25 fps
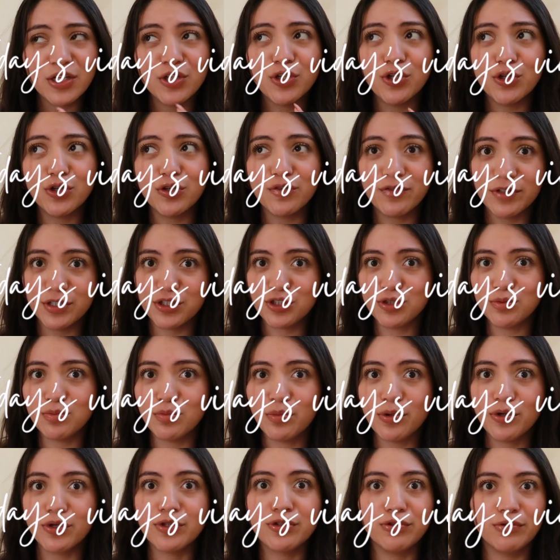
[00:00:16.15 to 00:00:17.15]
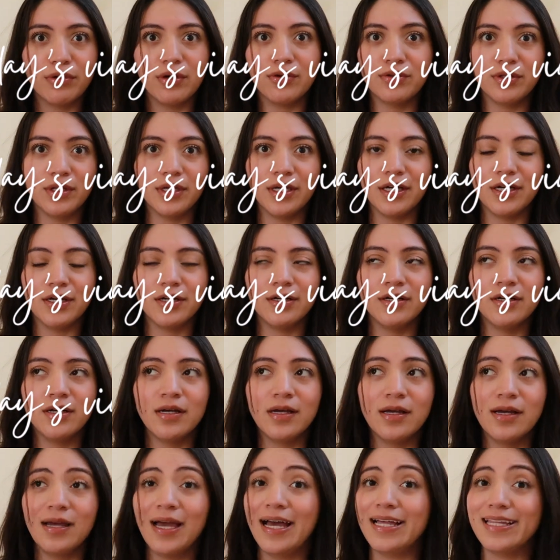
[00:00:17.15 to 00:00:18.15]
your vision board throughout the year.
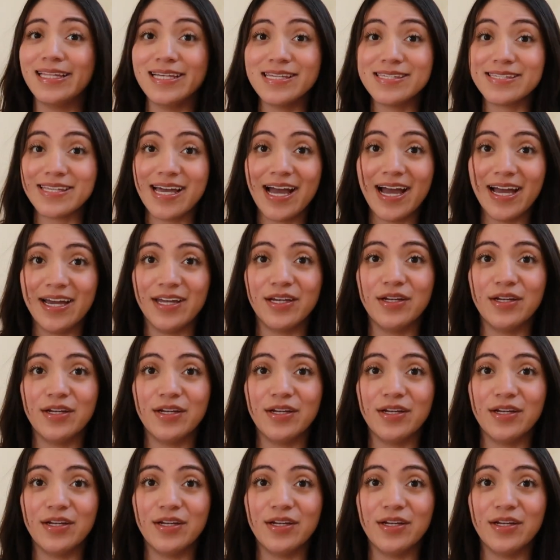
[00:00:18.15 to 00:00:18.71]
At least I